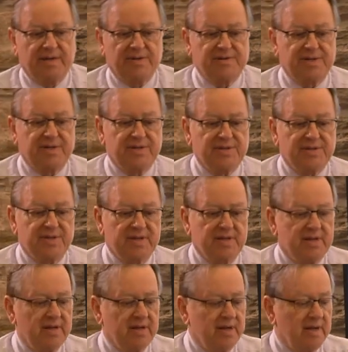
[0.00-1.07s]

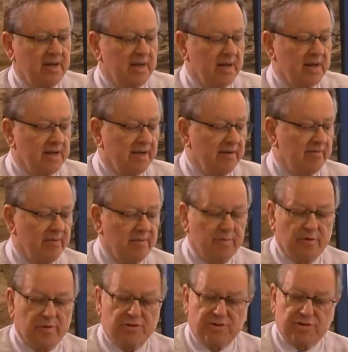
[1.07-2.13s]
citizen and every
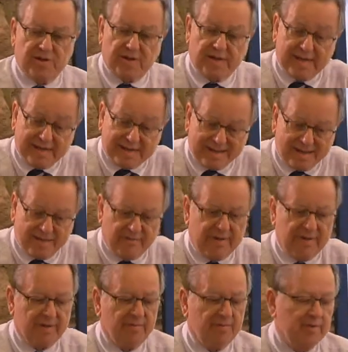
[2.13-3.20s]
person
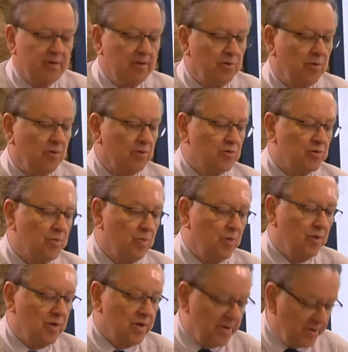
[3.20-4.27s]
living within those
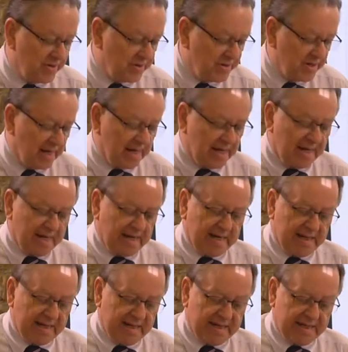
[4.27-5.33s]
borders
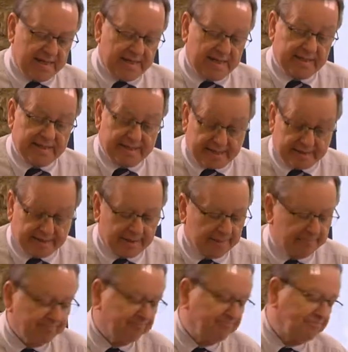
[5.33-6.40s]
legally.
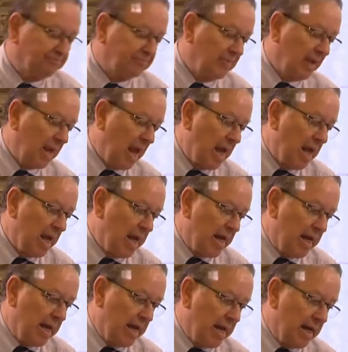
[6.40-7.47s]

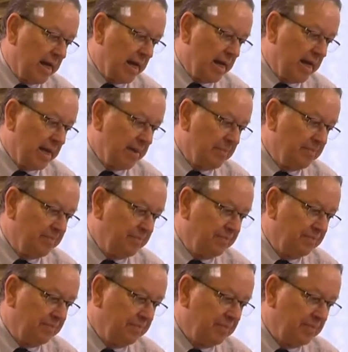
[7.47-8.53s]
And
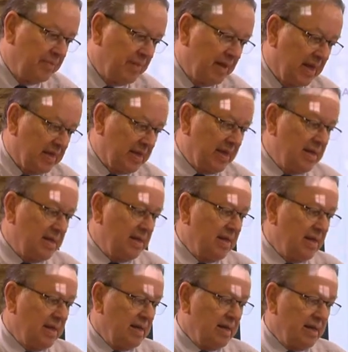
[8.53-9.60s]

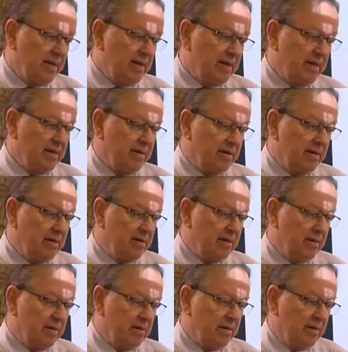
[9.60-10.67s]
then there
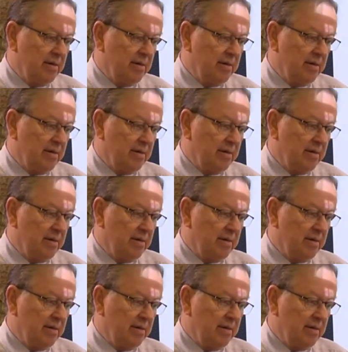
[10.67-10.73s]
are